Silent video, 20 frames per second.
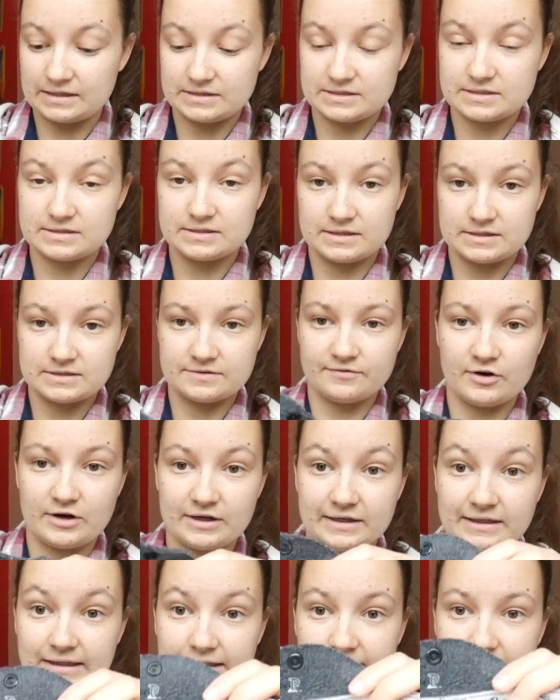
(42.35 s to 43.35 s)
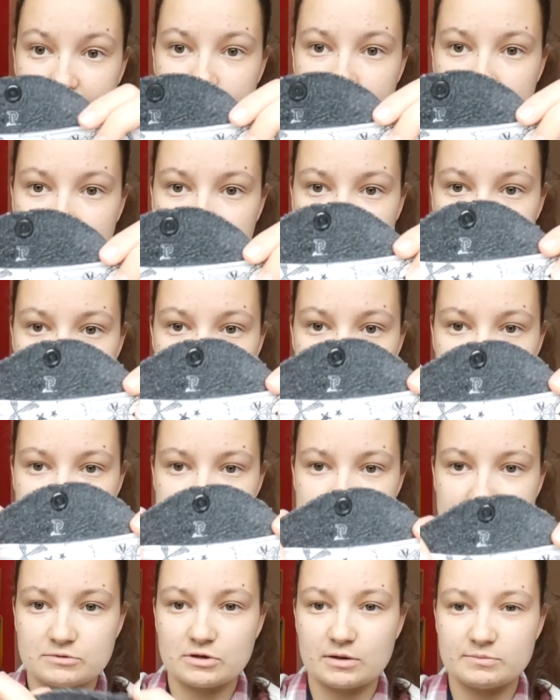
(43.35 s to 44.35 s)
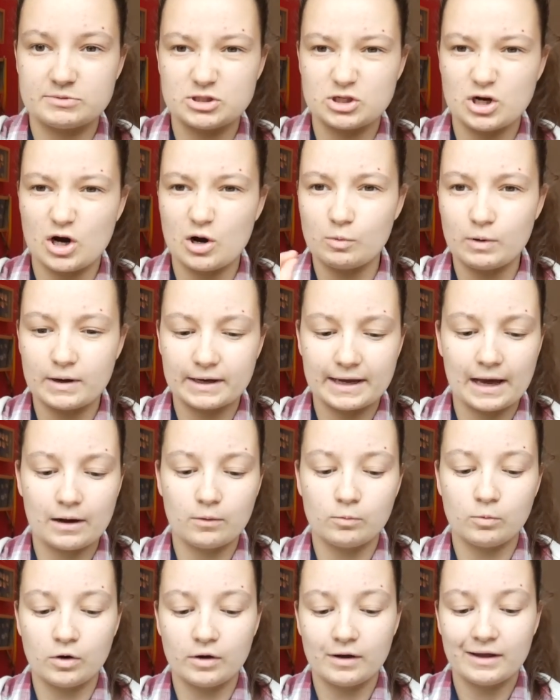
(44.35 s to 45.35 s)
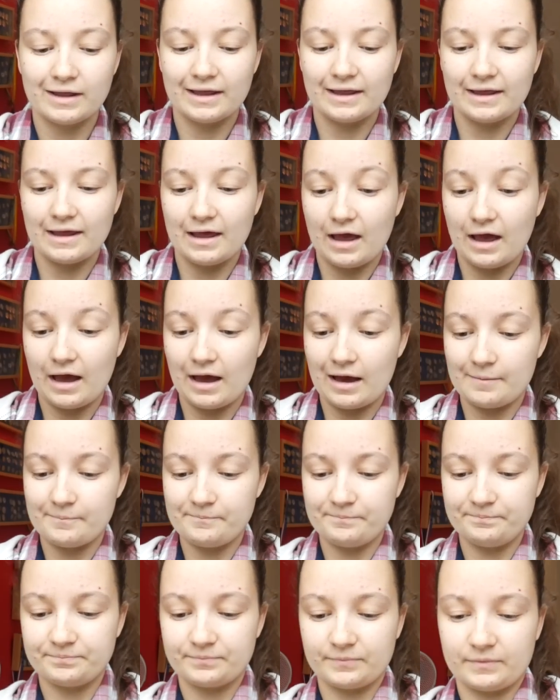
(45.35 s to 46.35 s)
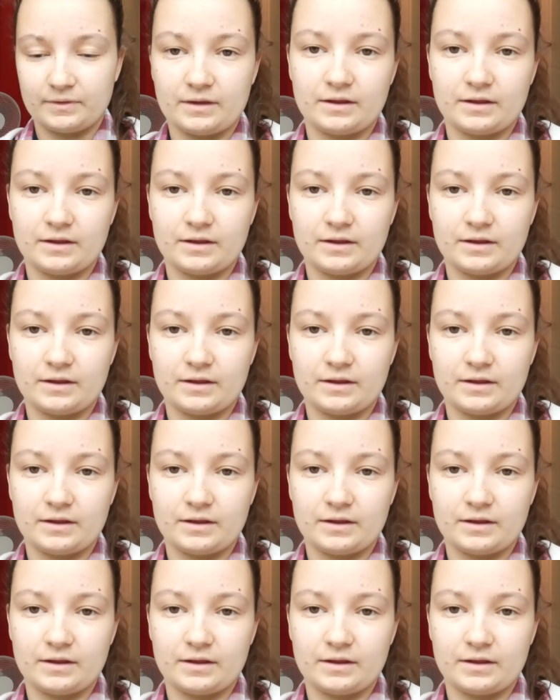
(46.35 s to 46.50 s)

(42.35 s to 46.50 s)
It is a very clear V actually, because sometimes you can't work out what um,